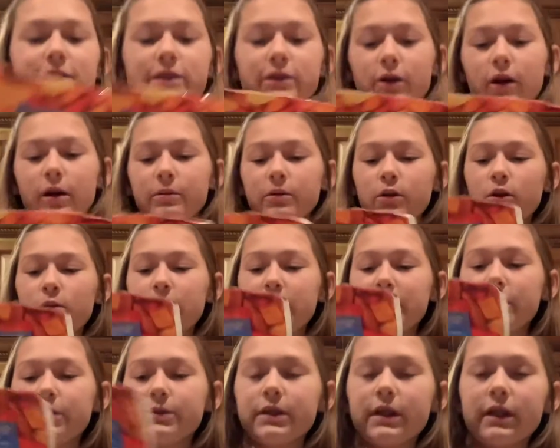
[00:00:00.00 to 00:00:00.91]
so I'm going to
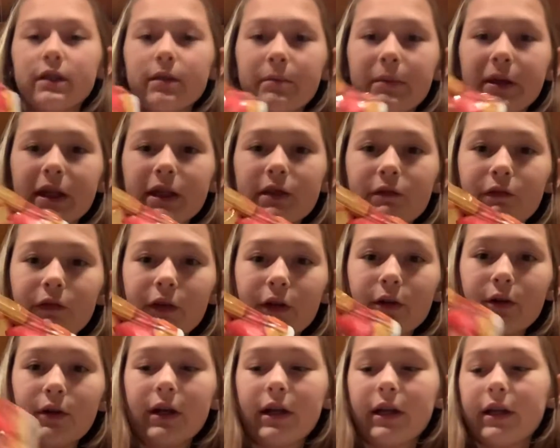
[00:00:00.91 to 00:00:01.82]
be using the mixed
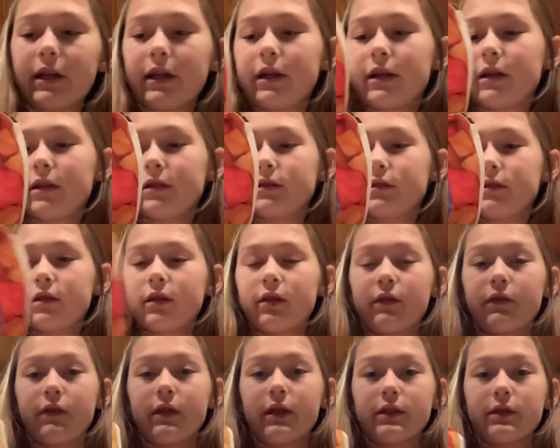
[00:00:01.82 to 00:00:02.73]
fruit and
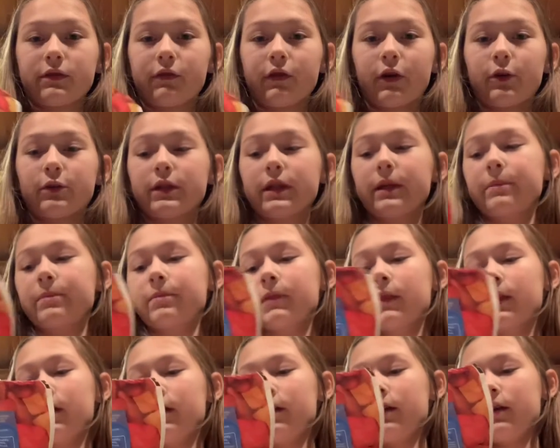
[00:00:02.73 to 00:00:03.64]
the, it's frozen.
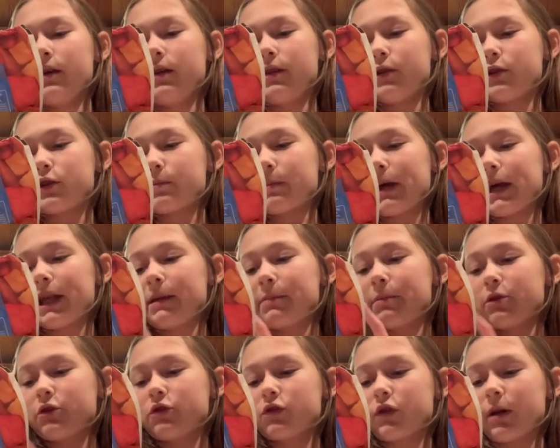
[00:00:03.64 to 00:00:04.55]
And there's
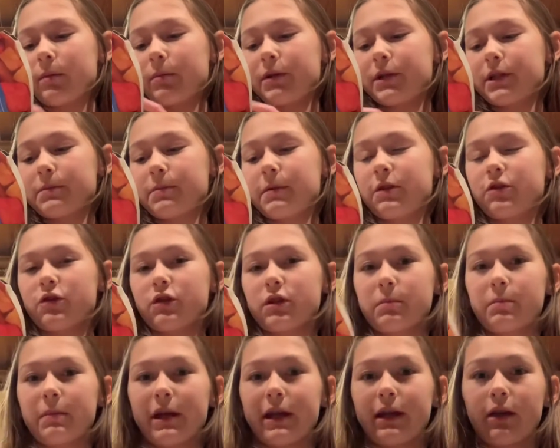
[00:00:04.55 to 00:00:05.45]
pineapple, strawberries, peaches,
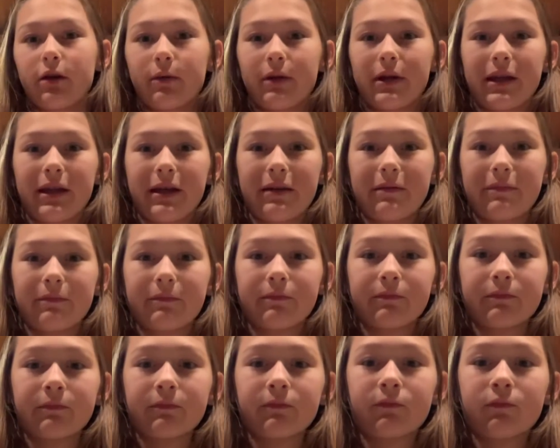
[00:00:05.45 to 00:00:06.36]
and mango in
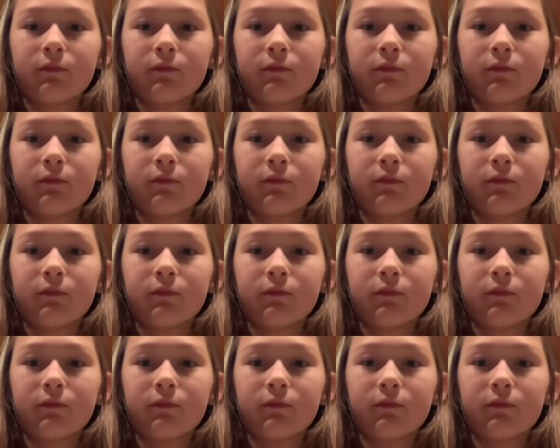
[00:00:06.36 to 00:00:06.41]
it.